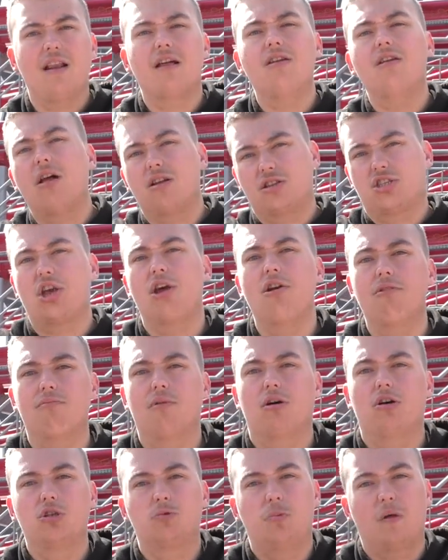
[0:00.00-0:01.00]
not not too
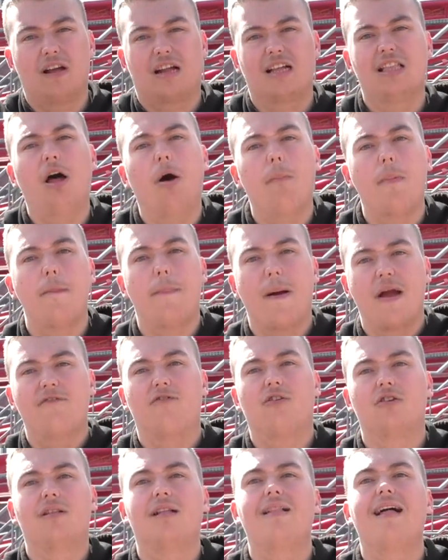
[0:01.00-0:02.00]
much, but like a little bit
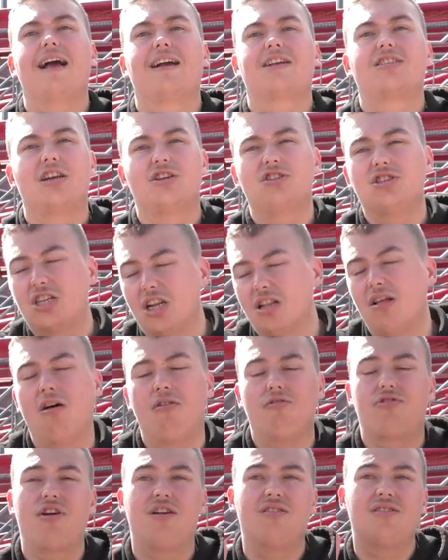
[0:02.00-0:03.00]
painful on the legs. So just a
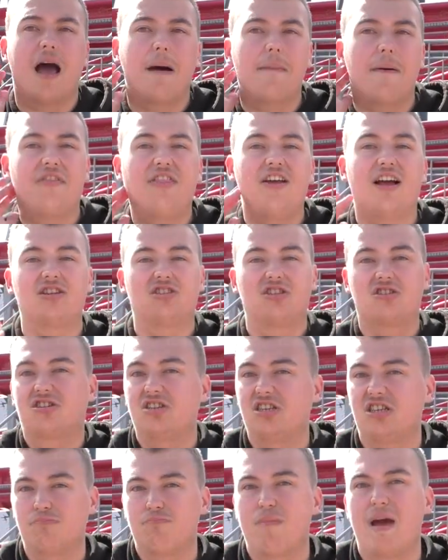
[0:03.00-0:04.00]
little thing there, but I think that's just
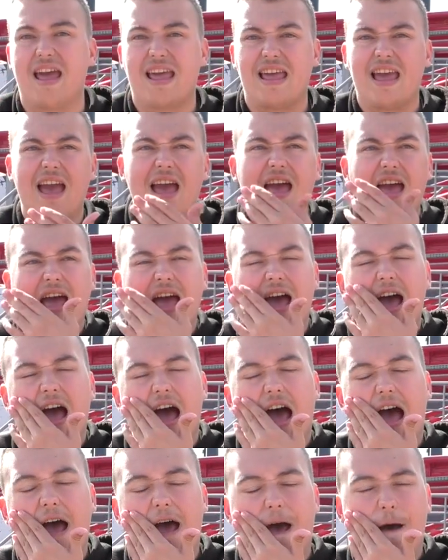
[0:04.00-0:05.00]
because it's me.
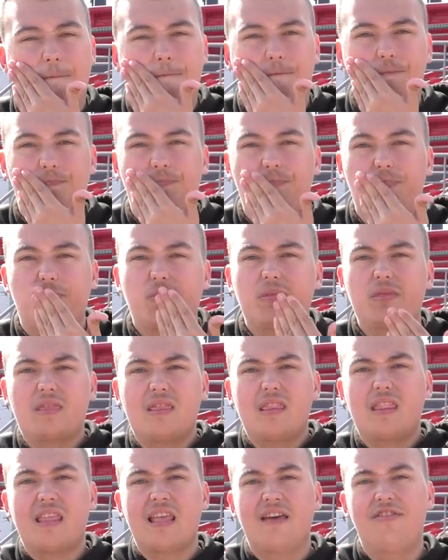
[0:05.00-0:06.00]
Um,
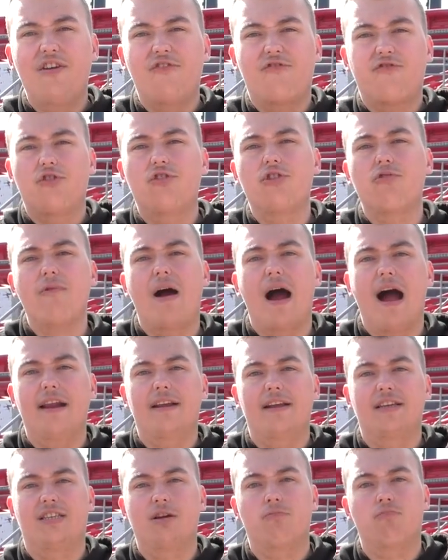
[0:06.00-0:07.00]
I think for other
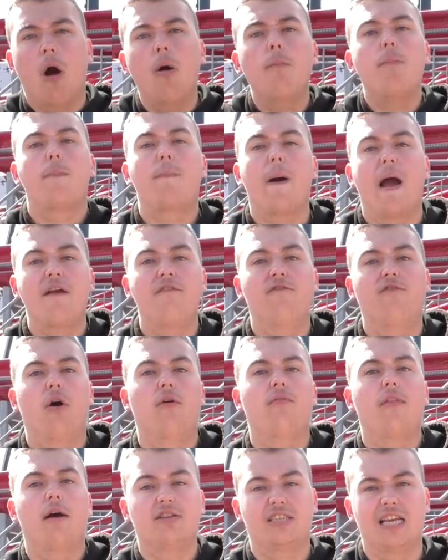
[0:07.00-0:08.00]
riders, it won't be painful
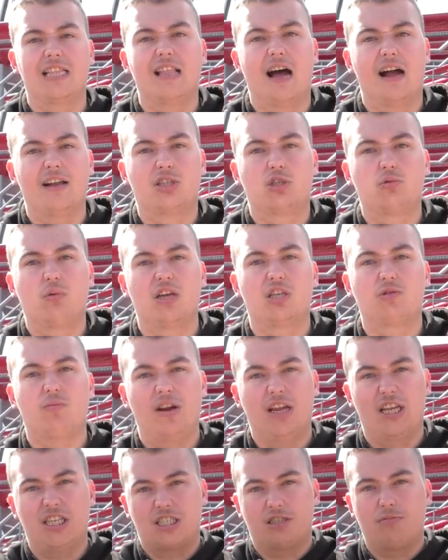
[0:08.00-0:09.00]
on those inline twists
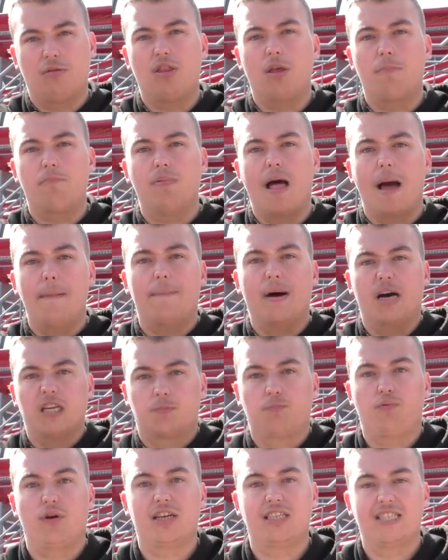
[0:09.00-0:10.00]
when it's when the lap
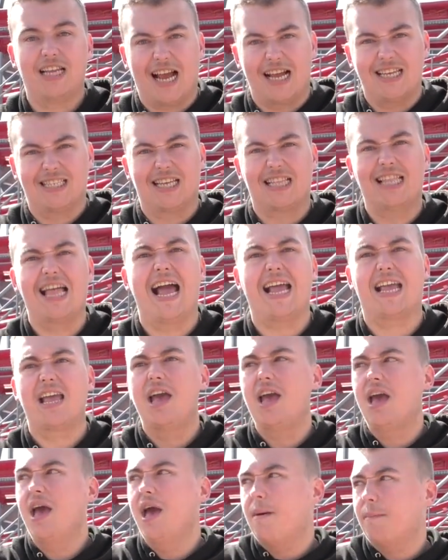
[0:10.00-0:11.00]
bar's pressing against the leg.
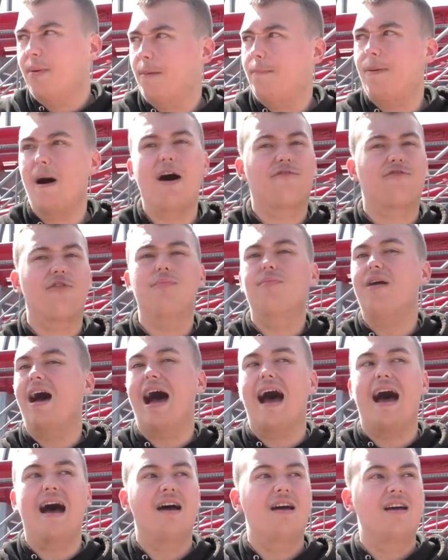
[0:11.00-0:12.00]
But apart from
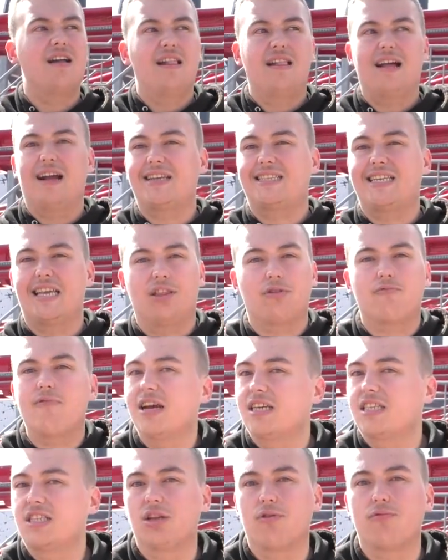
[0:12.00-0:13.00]
that, like I said, the
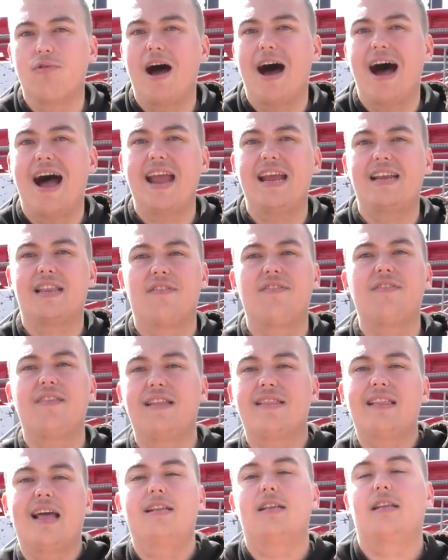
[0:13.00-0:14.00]
rest of the ride, the
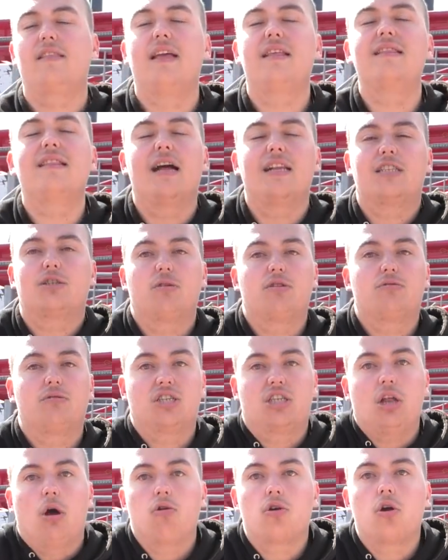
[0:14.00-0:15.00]
inline the inland was
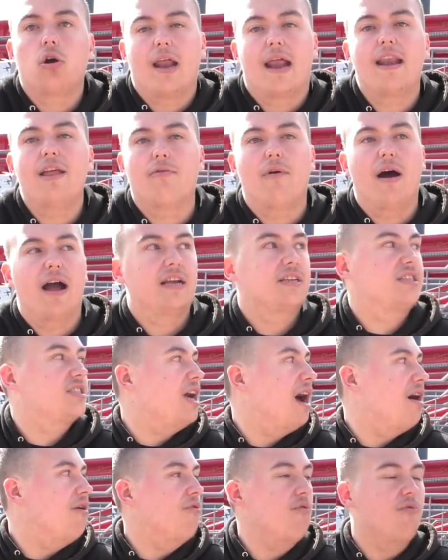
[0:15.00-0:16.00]
still good anyway.
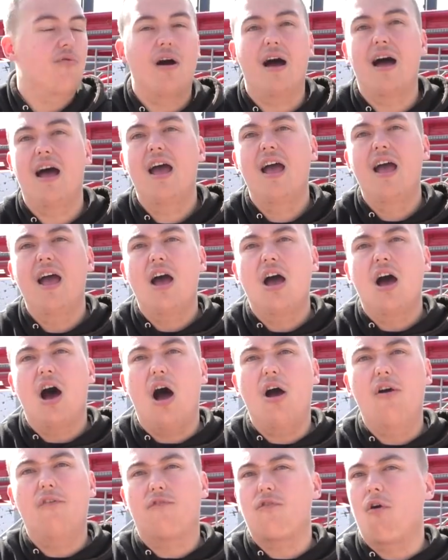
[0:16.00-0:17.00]
So
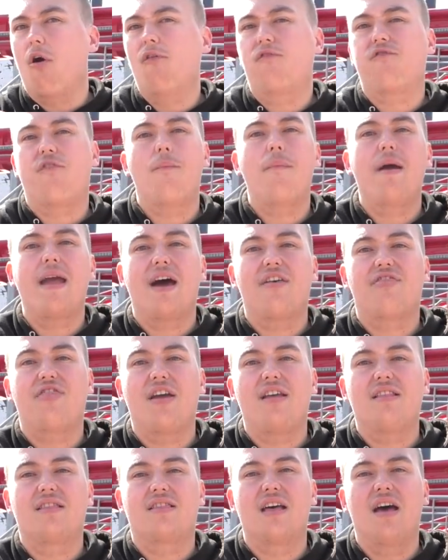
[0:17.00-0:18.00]
uh, overall for me, I
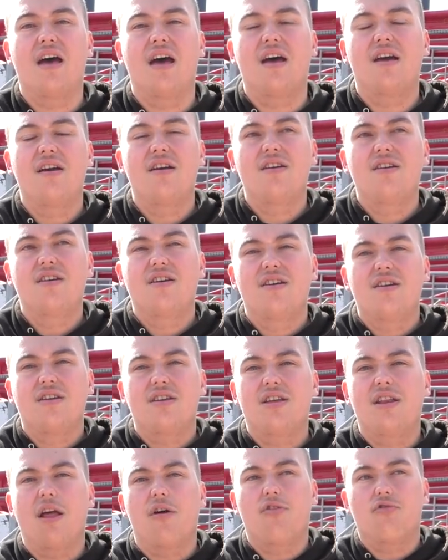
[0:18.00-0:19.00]
think that,
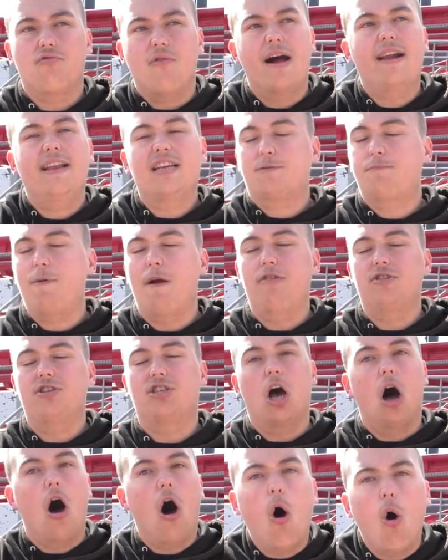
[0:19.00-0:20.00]
you know, the ride
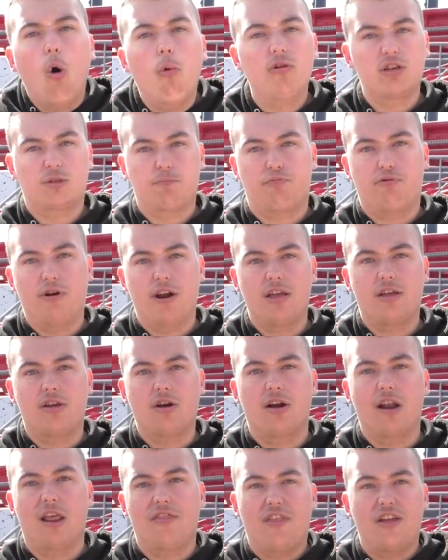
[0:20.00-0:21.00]
experience as a whole was pretty
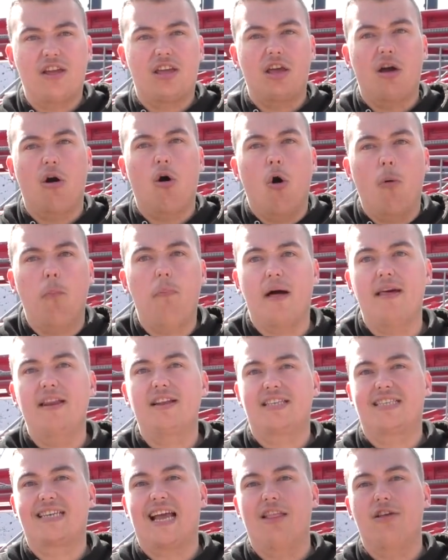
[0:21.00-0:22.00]
good. I think it all
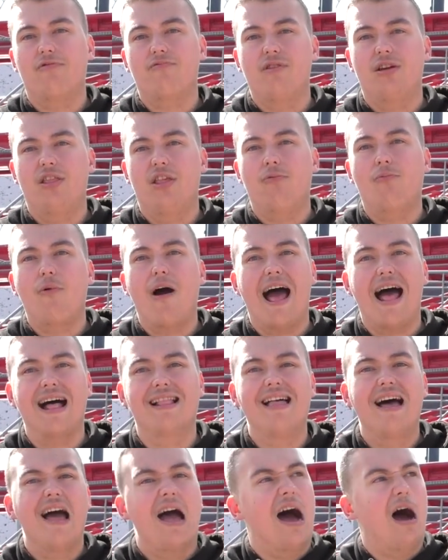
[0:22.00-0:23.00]
blended together really well.